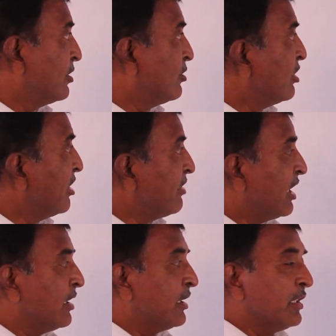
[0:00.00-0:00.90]
today we
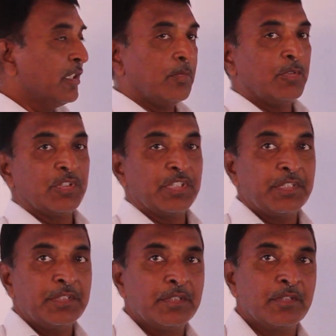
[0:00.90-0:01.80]
are learning about the
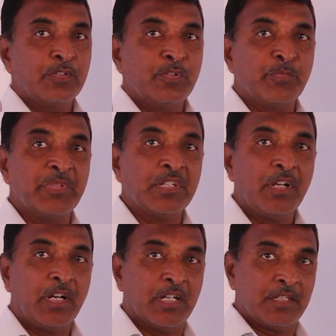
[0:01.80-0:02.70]
human
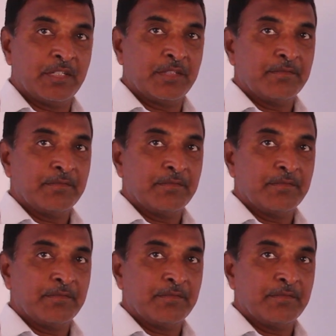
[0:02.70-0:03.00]
heart.